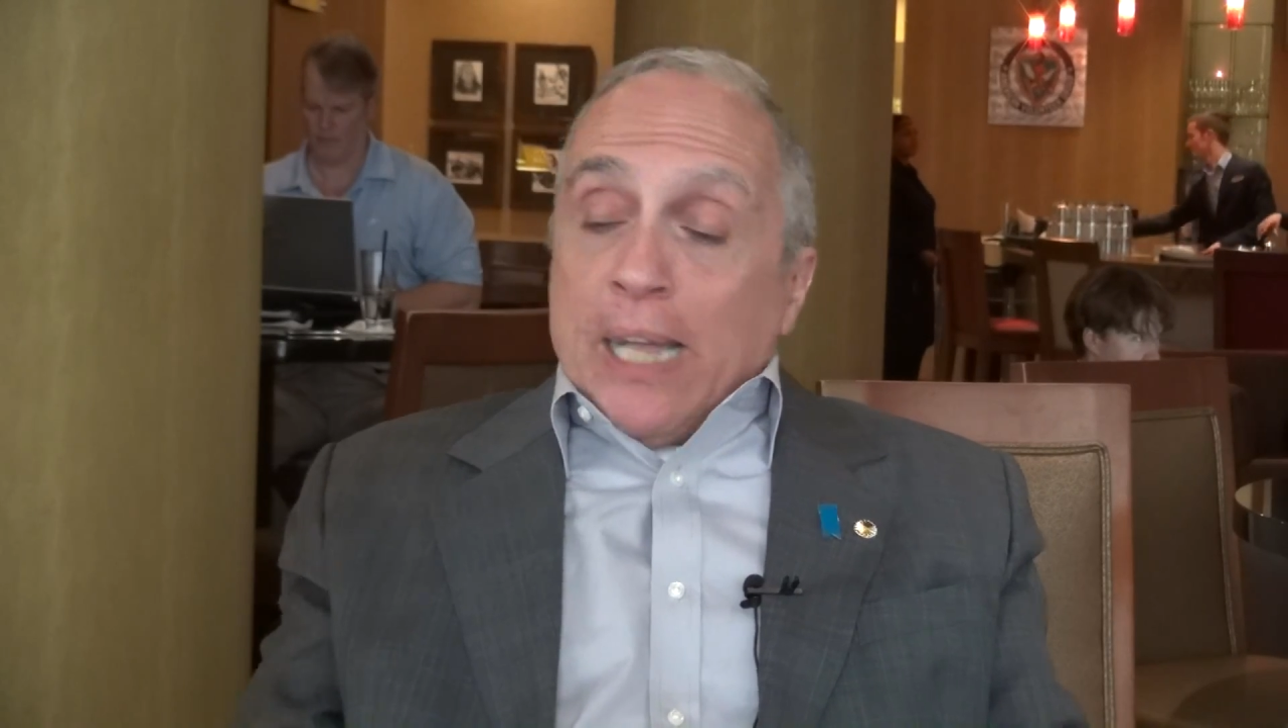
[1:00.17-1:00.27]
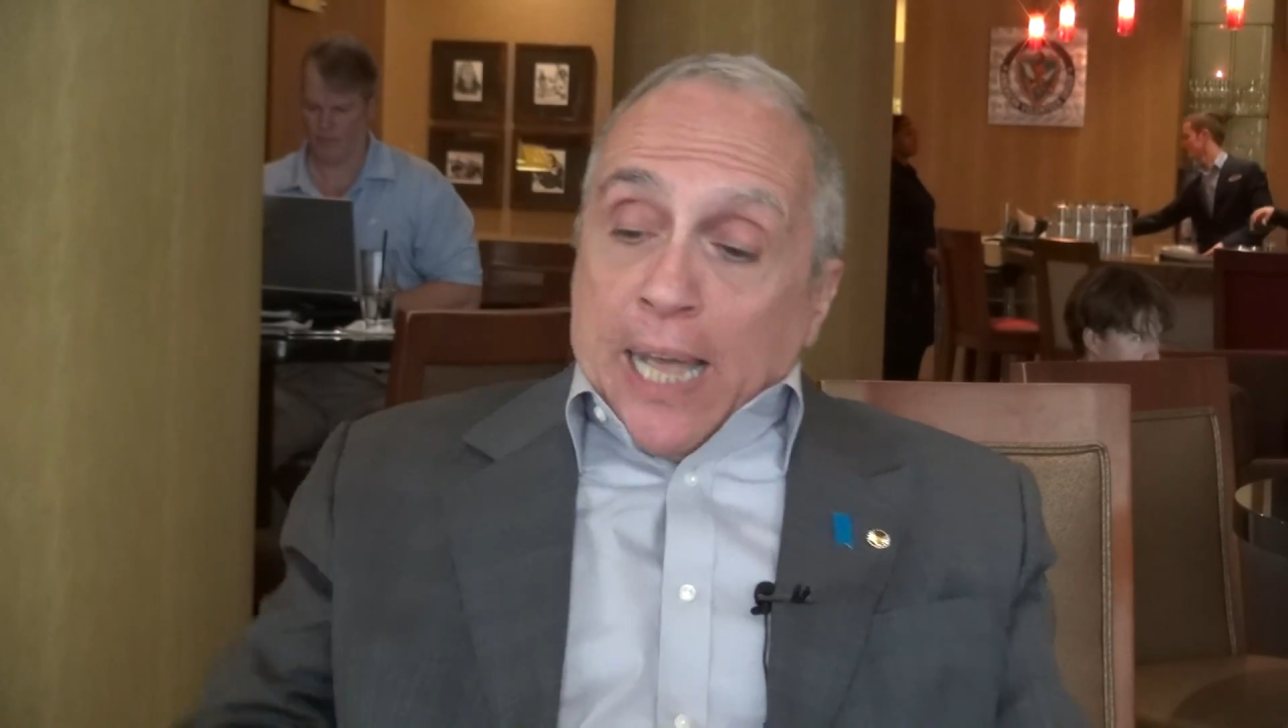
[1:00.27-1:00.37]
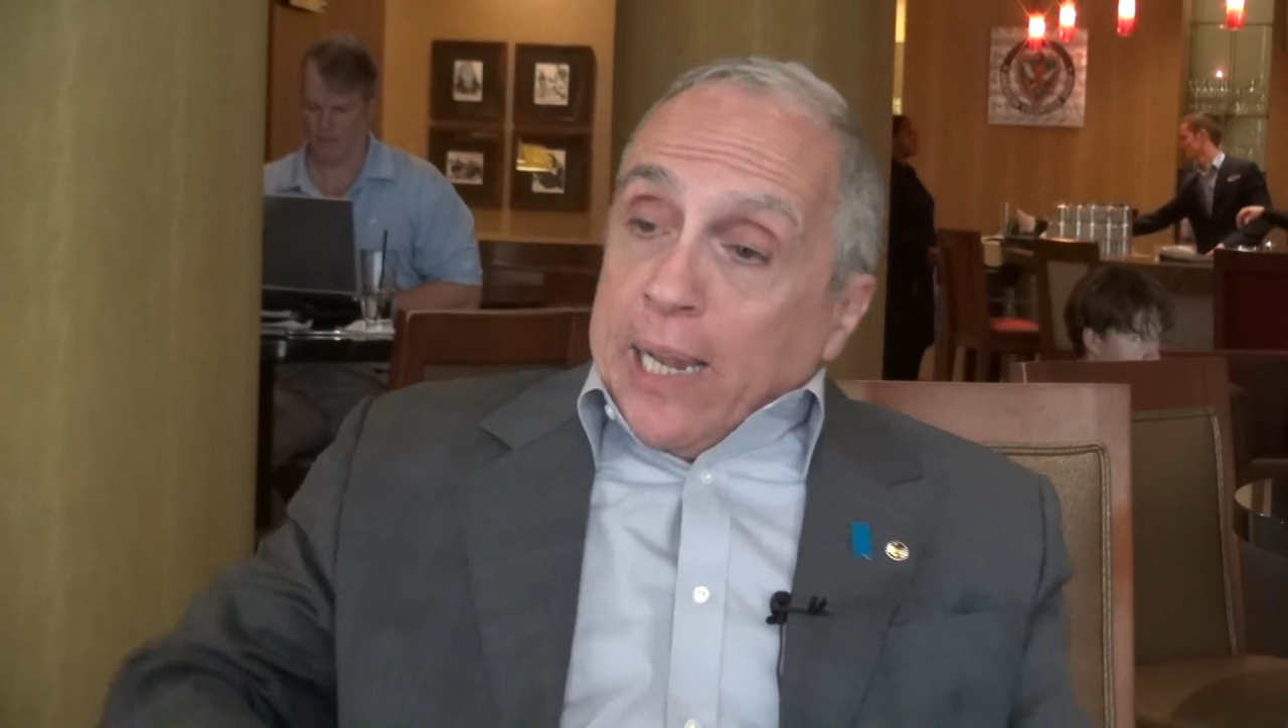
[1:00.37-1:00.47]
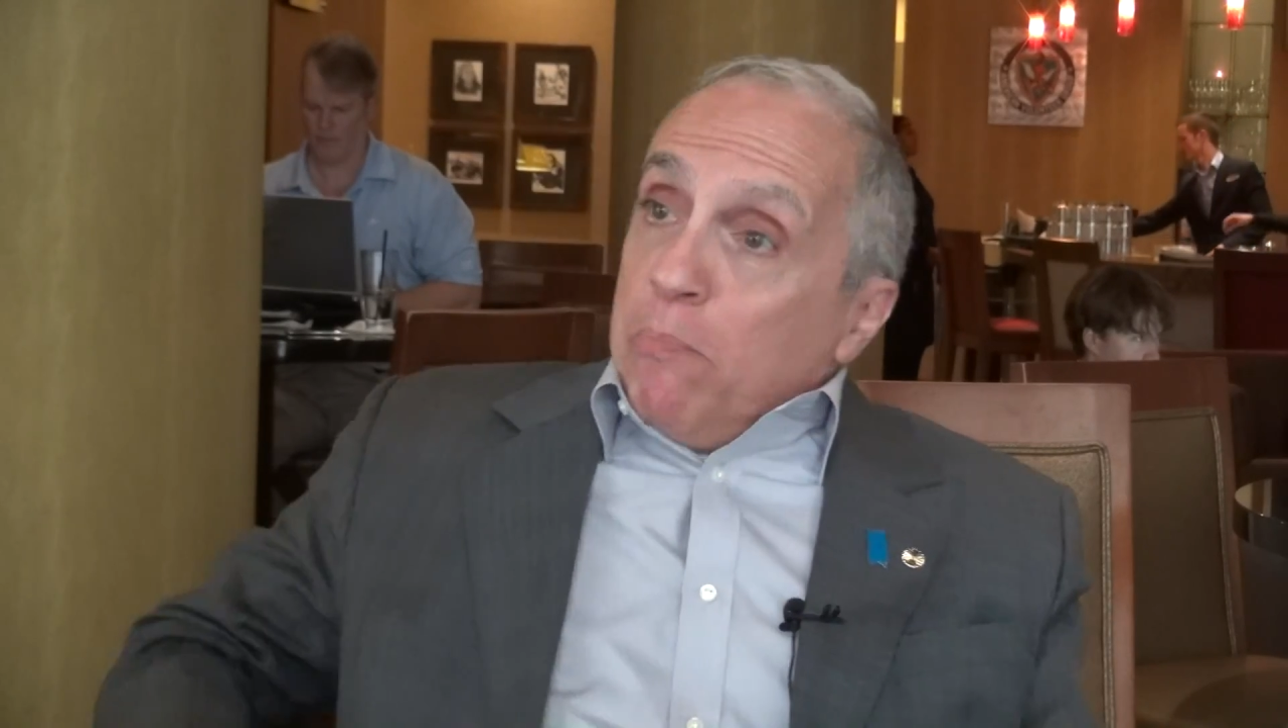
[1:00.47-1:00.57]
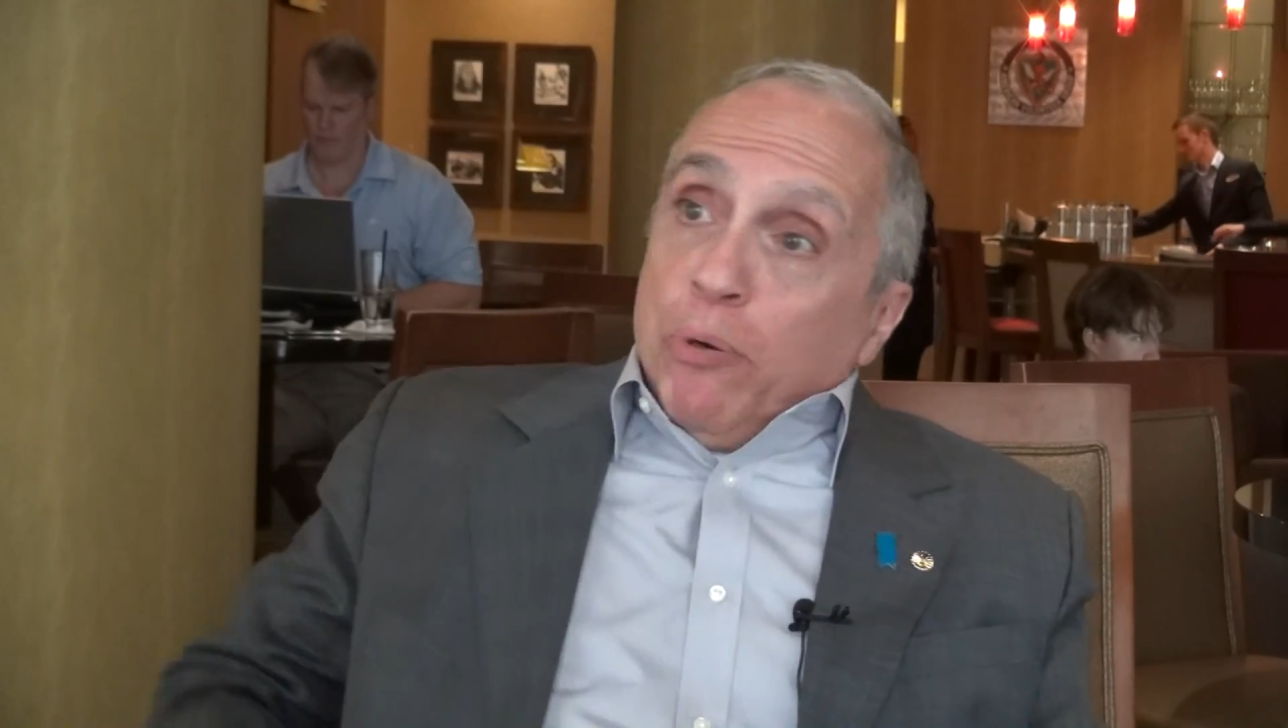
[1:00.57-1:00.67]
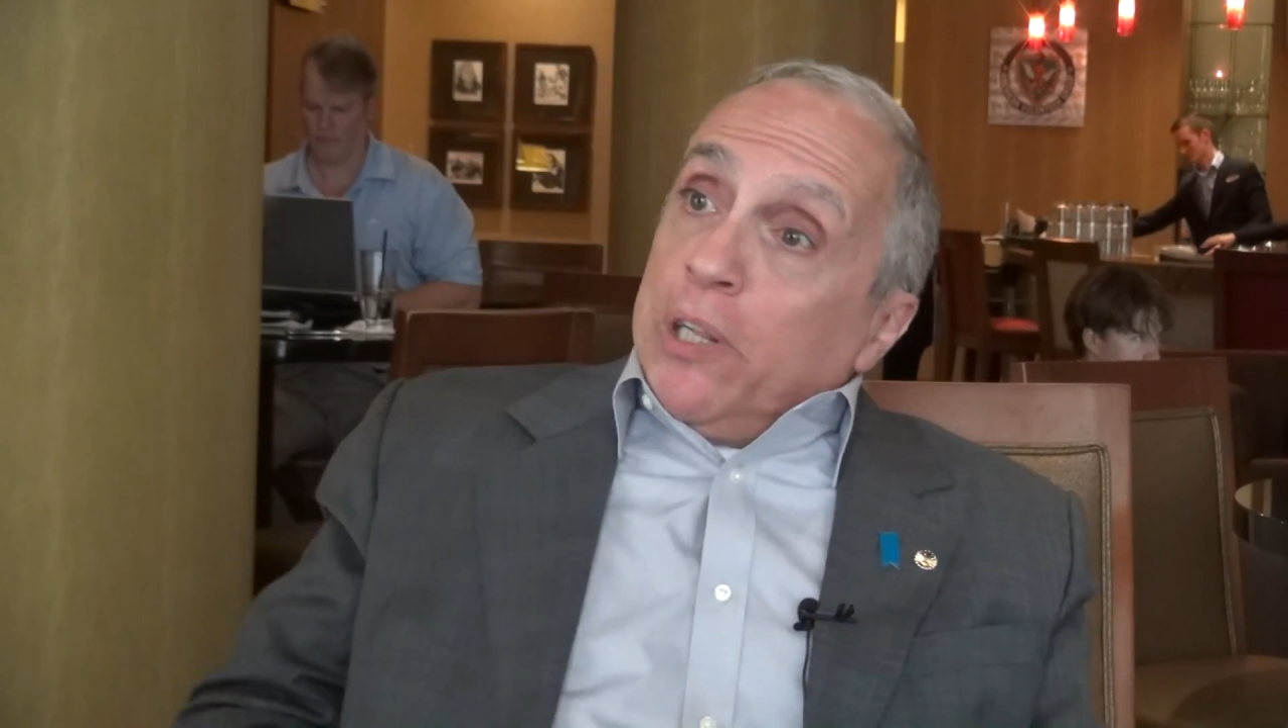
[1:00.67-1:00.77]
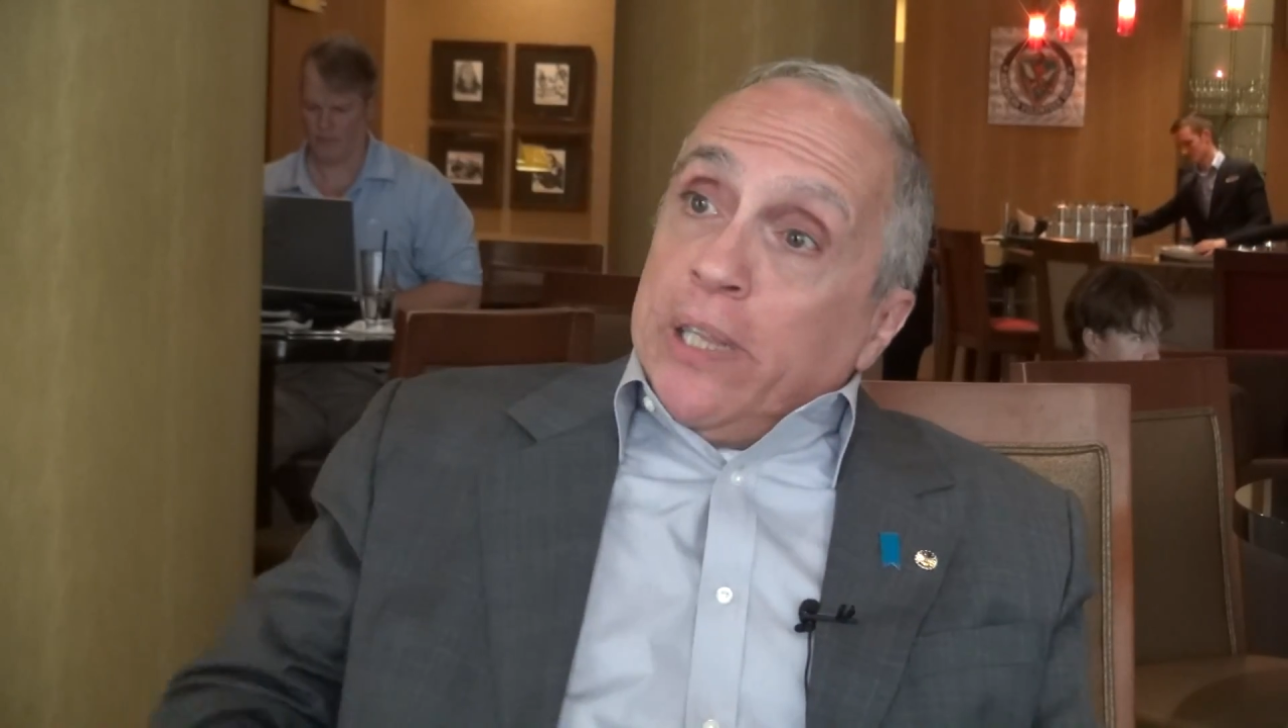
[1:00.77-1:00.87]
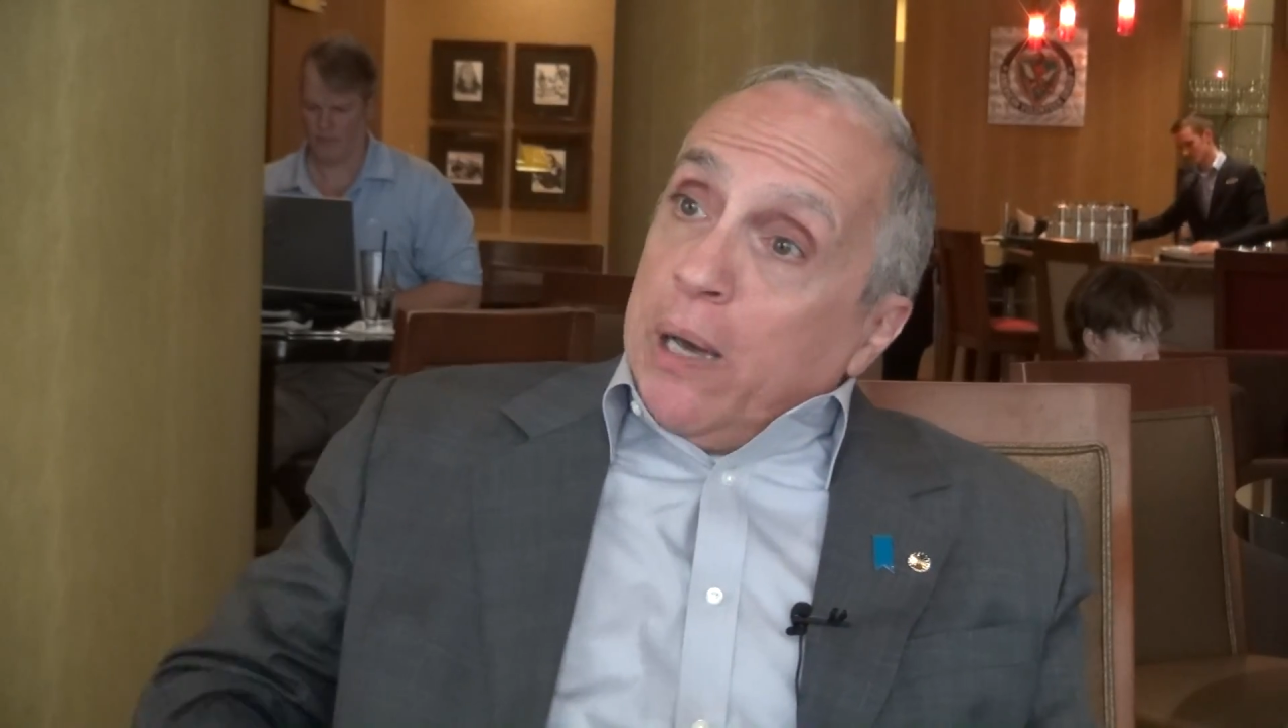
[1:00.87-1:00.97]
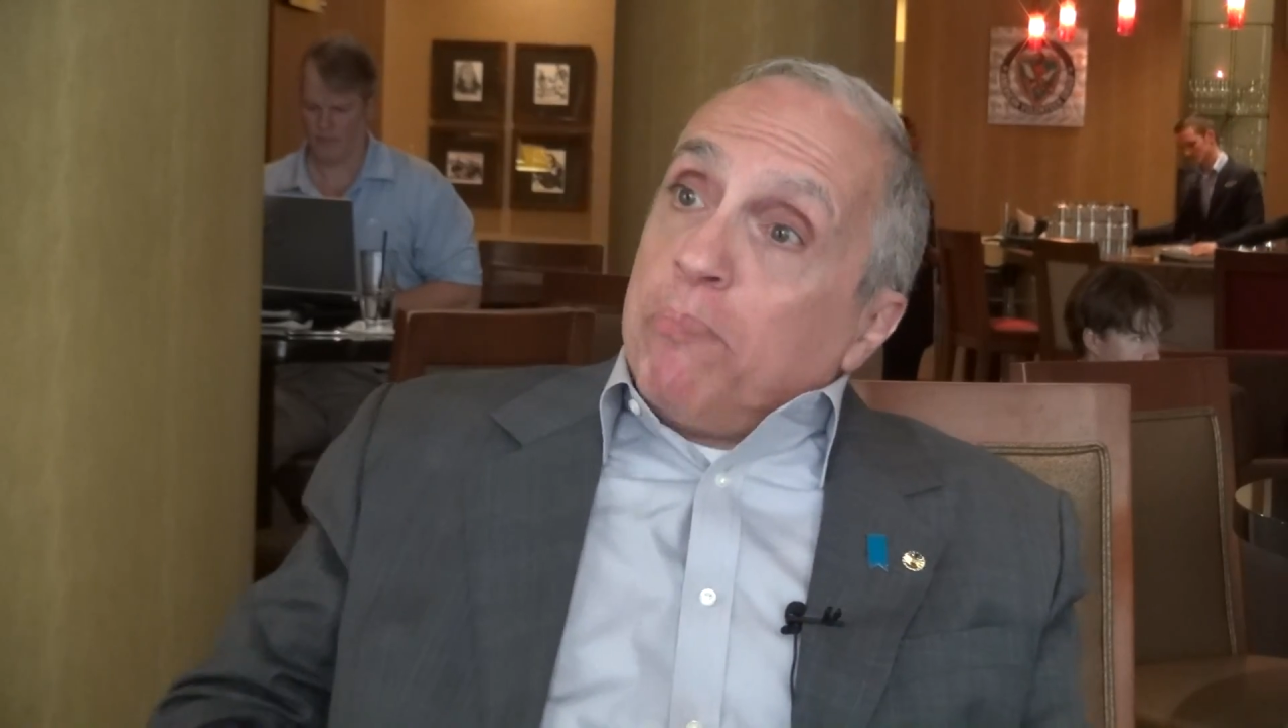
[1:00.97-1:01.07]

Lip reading: And they didn't put it in their